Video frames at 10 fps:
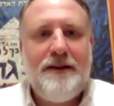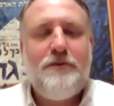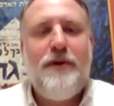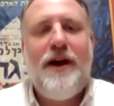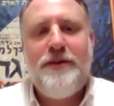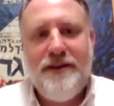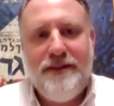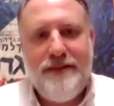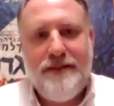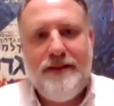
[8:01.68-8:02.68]
ground
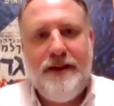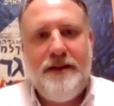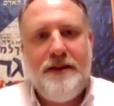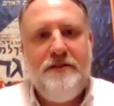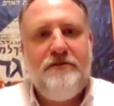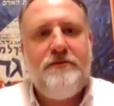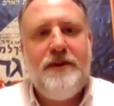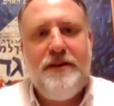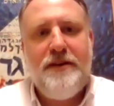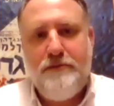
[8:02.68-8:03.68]
us and give
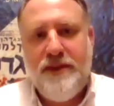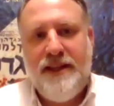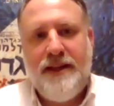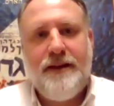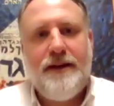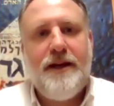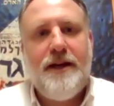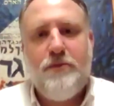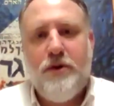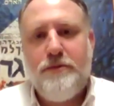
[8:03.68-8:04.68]
us meaning
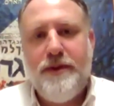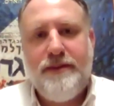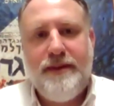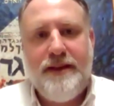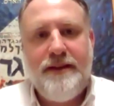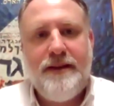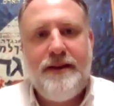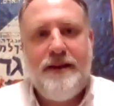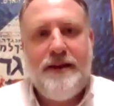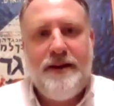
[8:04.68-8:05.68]
and purpose, and
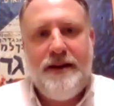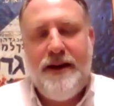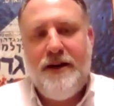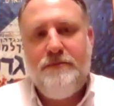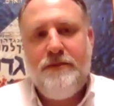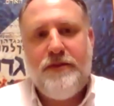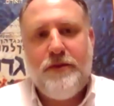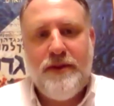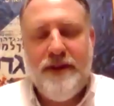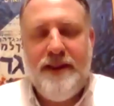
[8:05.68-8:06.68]

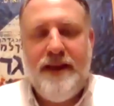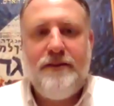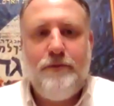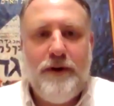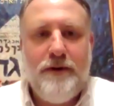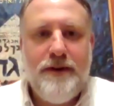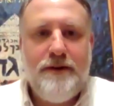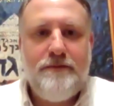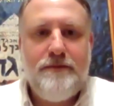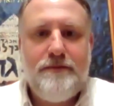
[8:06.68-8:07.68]
certainly that is one of them.